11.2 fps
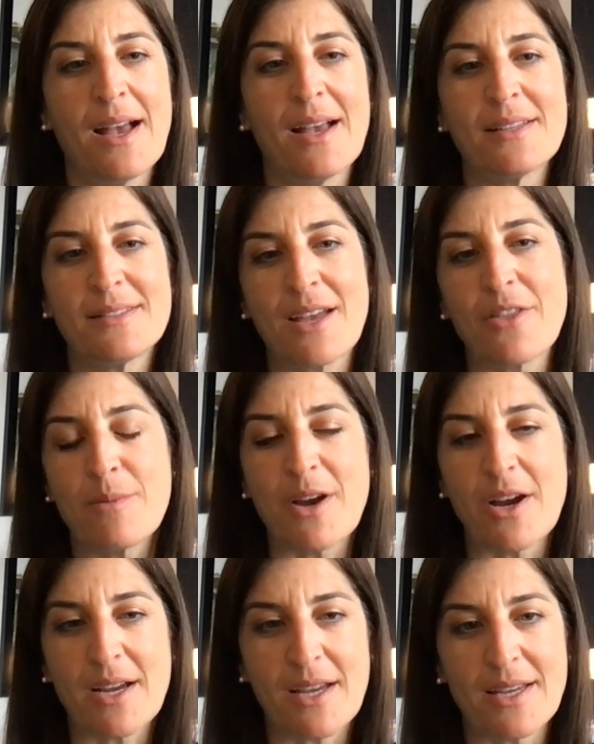South
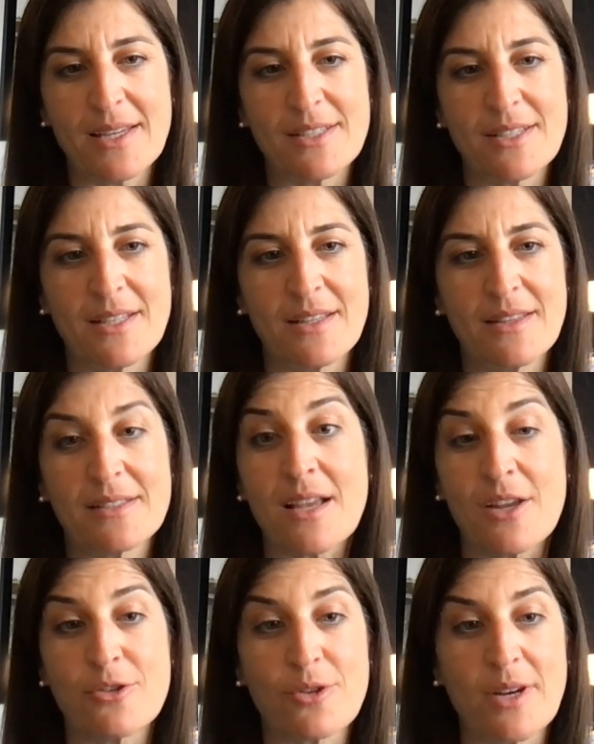America into this
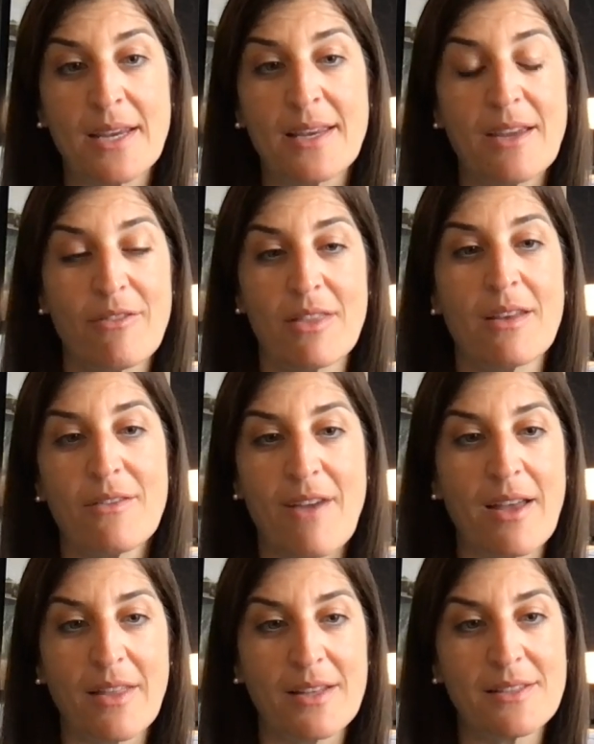country, given the
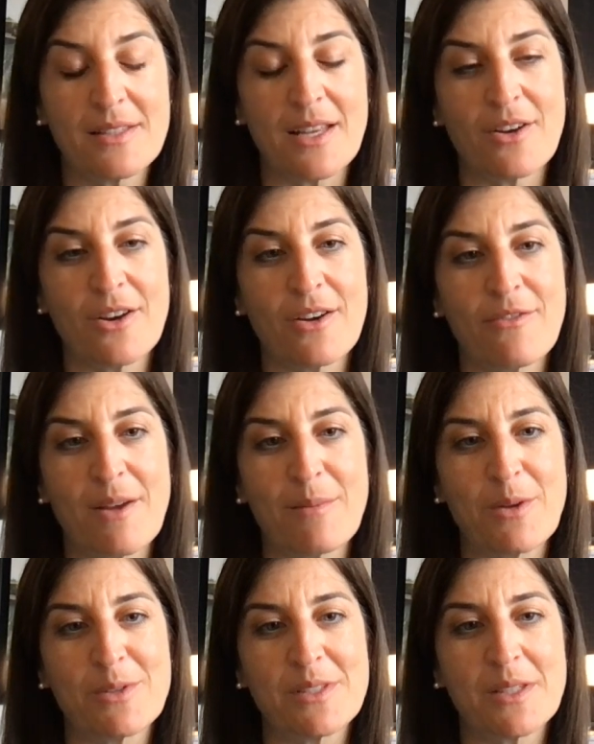violence that her family
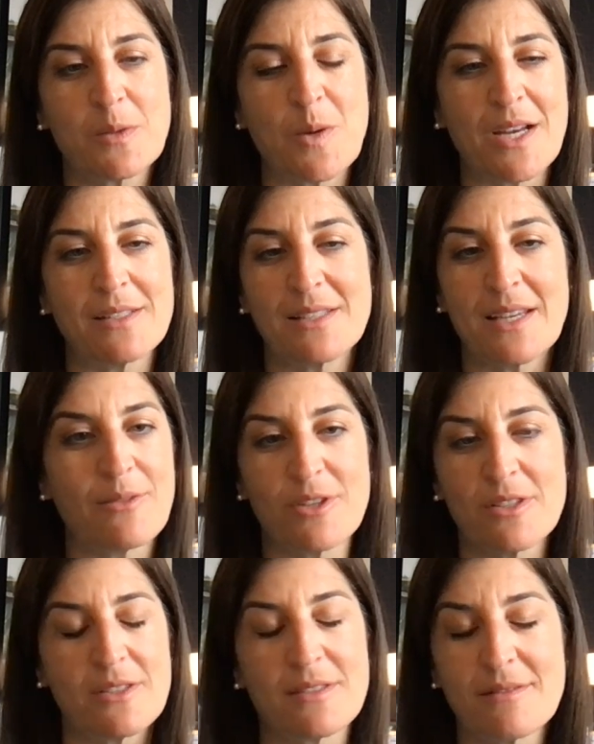was experiencing. It
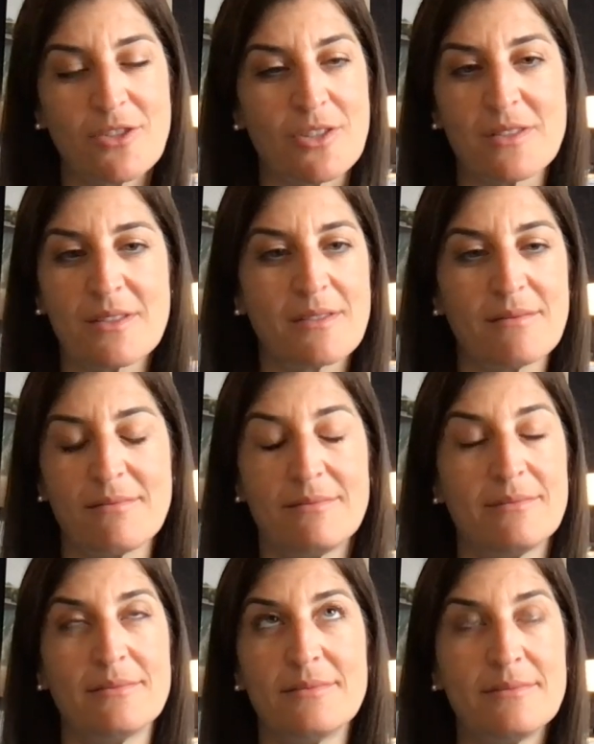was just
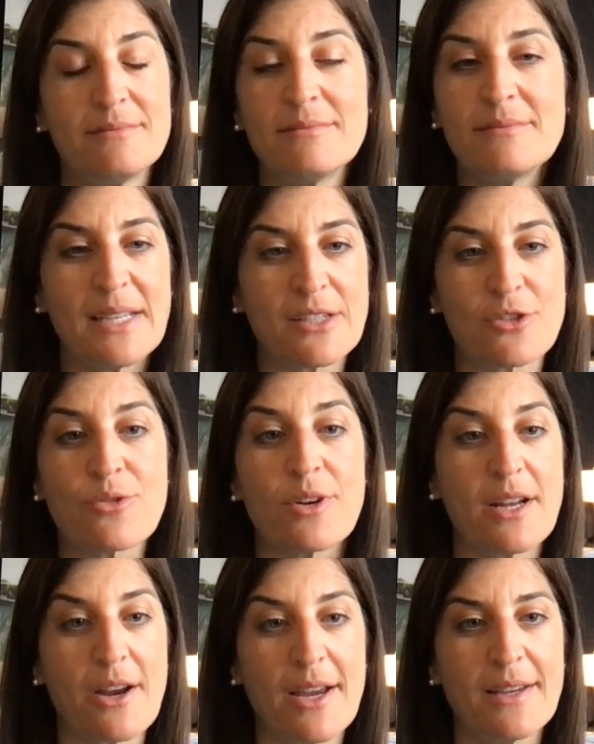
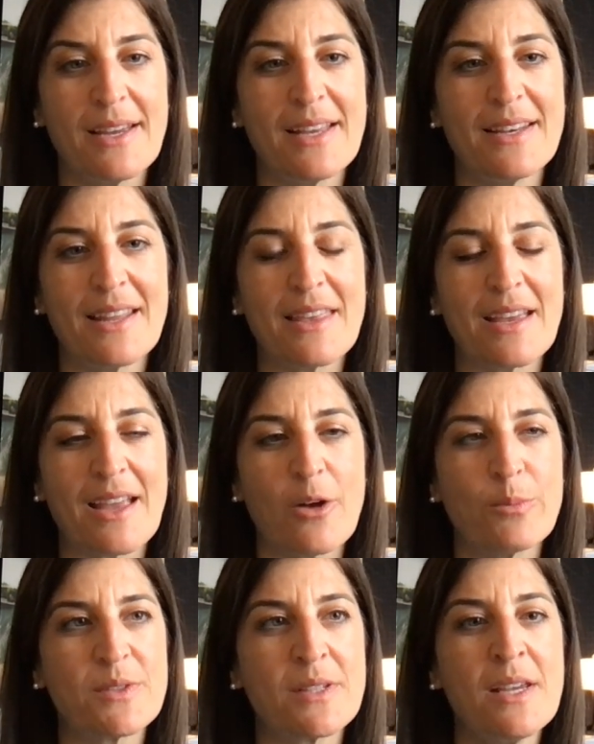extraordinary, and I think
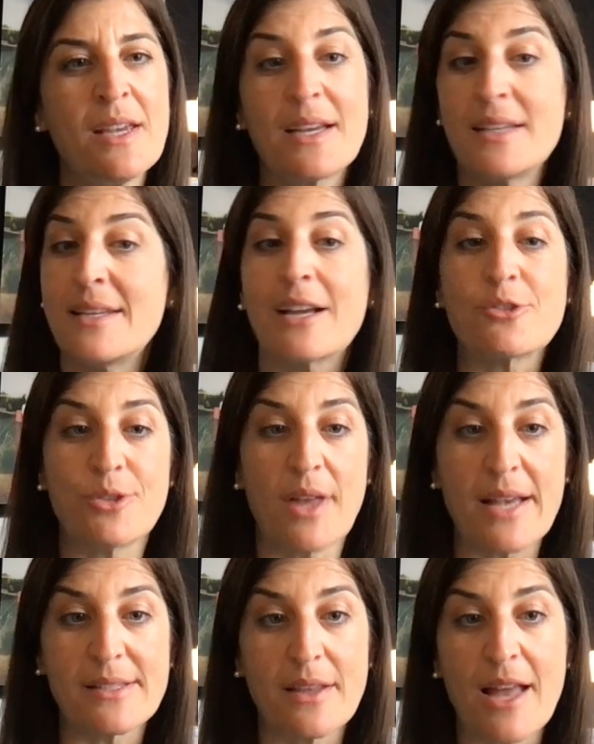helps
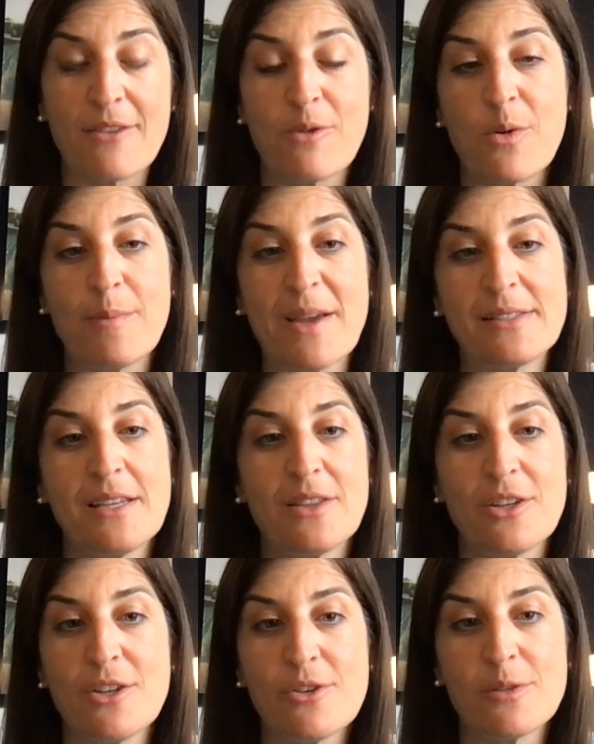contextualize a lot of what we may see in the
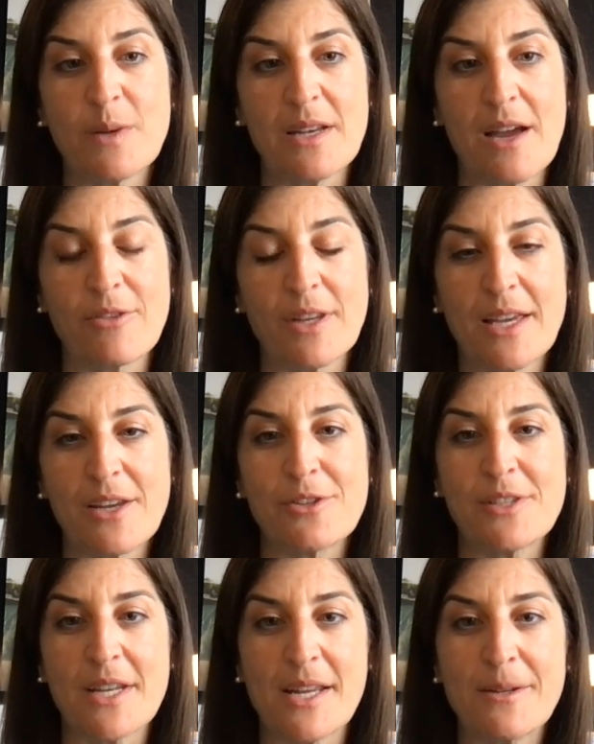news but not really
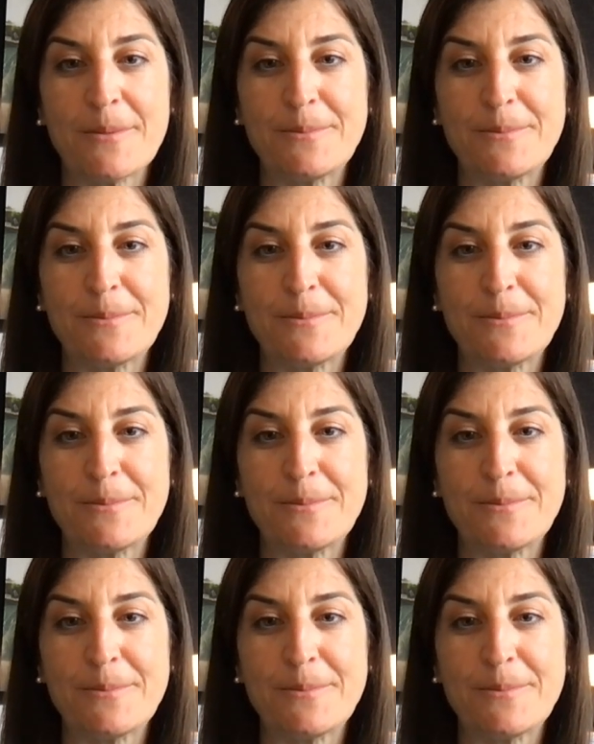understand.